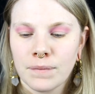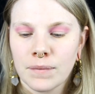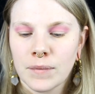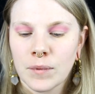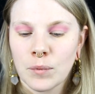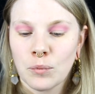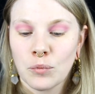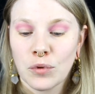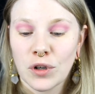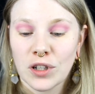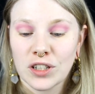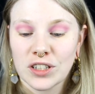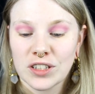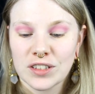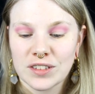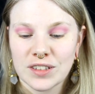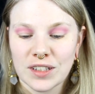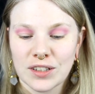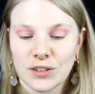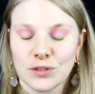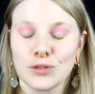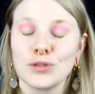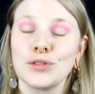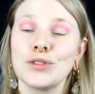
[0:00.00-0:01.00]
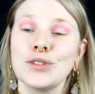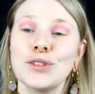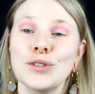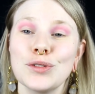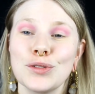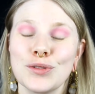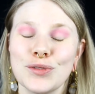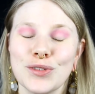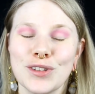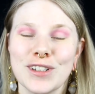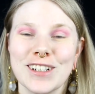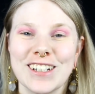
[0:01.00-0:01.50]
brushes I'm going to
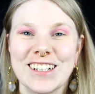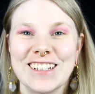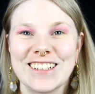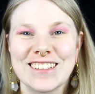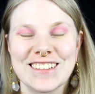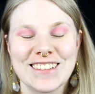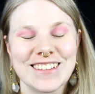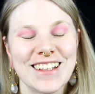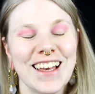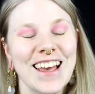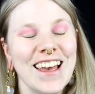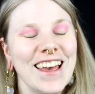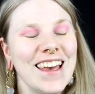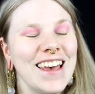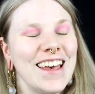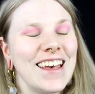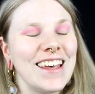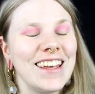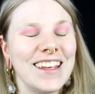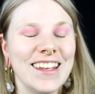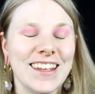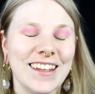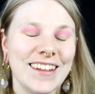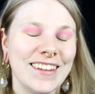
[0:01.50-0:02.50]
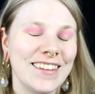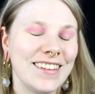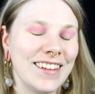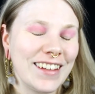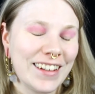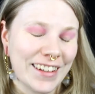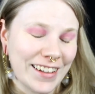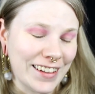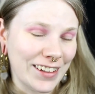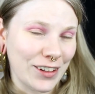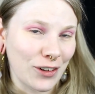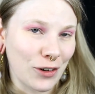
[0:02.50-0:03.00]
use for this is
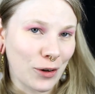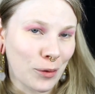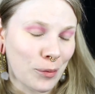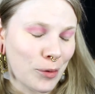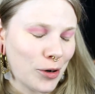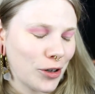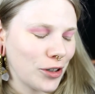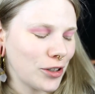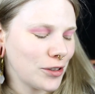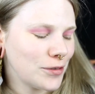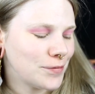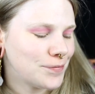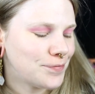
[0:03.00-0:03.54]
Linda Hallberg